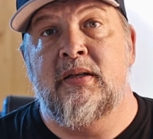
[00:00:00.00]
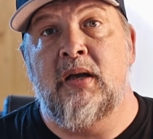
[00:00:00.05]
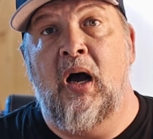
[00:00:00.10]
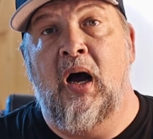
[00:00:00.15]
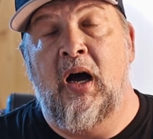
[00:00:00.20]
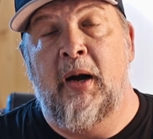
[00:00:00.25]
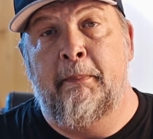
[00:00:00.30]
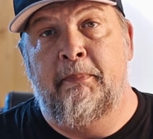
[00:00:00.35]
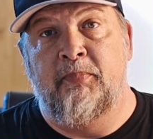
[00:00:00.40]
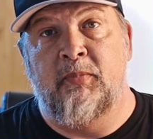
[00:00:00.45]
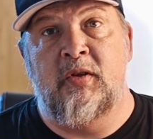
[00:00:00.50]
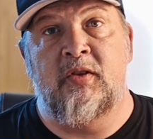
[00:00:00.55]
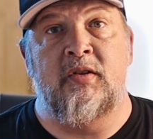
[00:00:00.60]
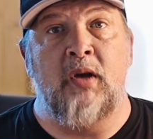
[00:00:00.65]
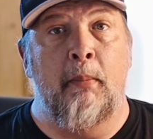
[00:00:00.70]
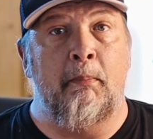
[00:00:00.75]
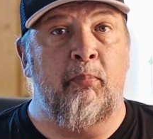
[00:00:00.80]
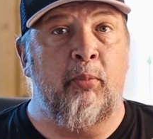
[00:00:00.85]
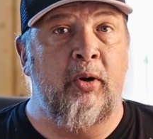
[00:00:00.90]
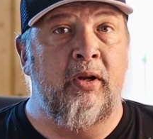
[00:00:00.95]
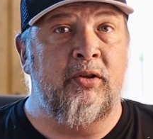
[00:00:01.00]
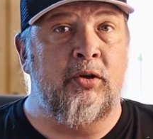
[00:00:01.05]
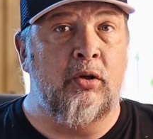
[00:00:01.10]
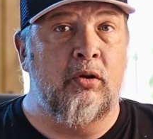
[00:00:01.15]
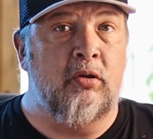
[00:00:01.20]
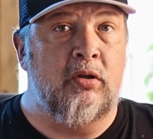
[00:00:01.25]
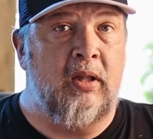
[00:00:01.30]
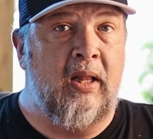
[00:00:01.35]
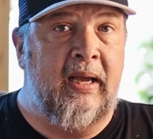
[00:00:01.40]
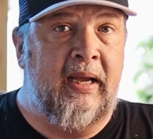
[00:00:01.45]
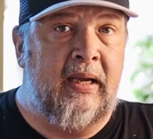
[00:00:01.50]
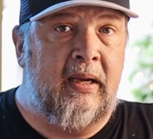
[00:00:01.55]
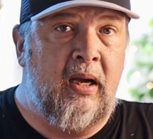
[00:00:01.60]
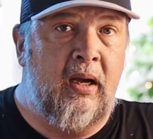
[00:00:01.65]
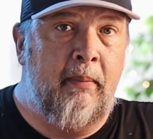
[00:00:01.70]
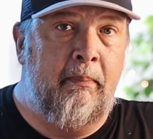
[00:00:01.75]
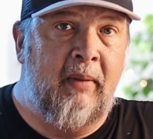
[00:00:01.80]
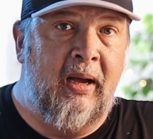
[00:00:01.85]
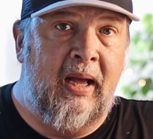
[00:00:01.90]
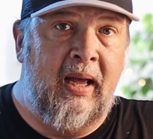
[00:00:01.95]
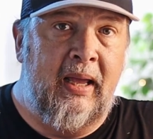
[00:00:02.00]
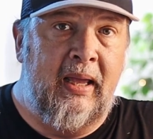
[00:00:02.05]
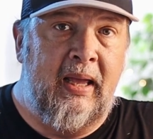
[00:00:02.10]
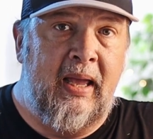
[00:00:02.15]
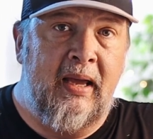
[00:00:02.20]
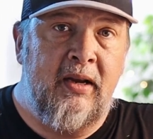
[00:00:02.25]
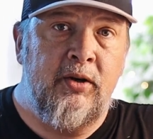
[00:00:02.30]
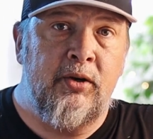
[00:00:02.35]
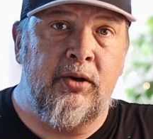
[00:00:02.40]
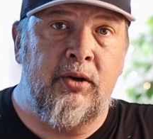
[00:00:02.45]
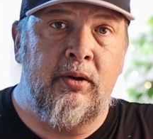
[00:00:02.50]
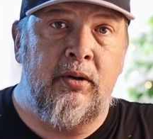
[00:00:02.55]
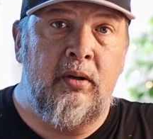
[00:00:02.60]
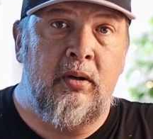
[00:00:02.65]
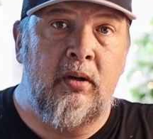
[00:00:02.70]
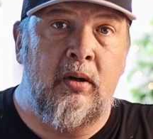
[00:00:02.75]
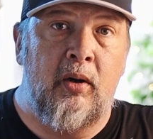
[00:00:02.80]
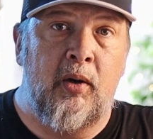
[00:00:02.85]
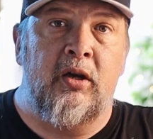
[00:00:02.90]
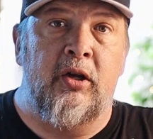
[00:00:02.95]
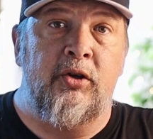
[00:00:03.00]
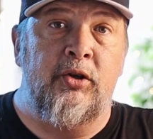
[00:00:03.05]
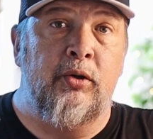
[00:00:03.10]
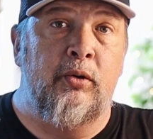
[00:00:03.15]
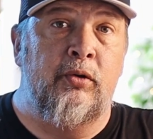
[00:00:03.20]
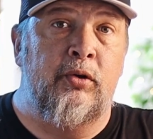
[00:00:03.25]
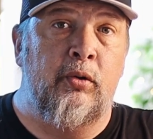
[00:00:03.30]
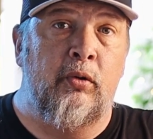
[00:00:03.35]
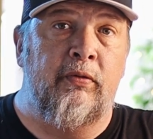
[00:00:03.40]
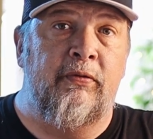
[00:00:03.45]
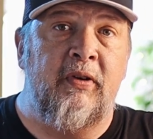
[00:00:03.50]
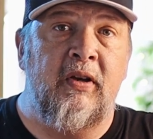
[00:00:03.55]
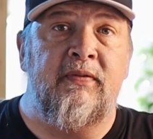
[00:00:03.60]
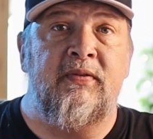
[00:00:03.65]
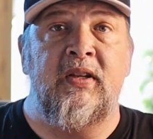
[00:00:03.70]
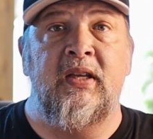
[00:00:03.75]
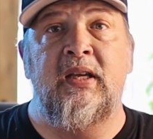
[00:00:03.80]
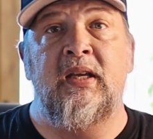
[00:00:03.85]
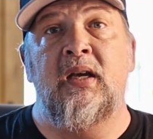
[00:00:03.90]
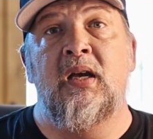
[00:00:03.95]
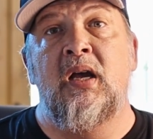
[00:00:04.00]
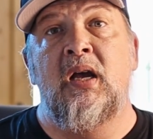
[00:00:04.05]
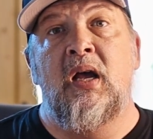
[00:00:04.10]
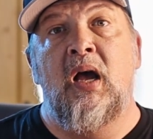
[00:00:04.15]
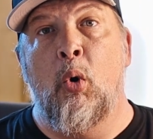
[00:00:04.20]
Um, some printers like my Ender could do two fifty,